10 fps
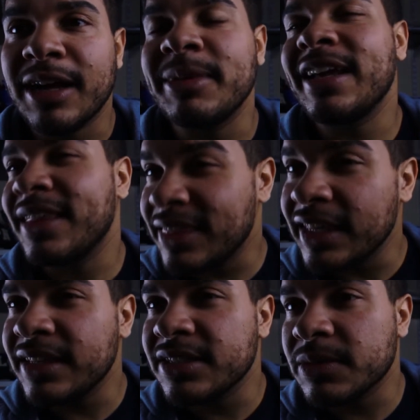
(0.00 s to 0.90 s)
I mean, I
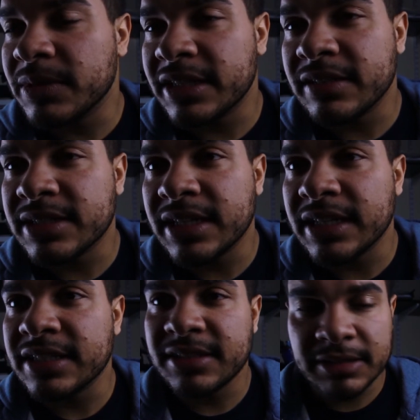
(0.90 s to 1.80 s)
think this is what they were
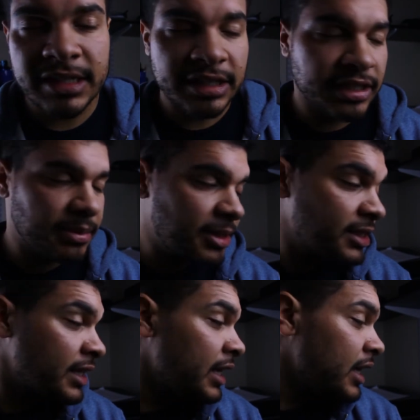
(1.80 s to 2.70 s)
saying, because it was all Japanese.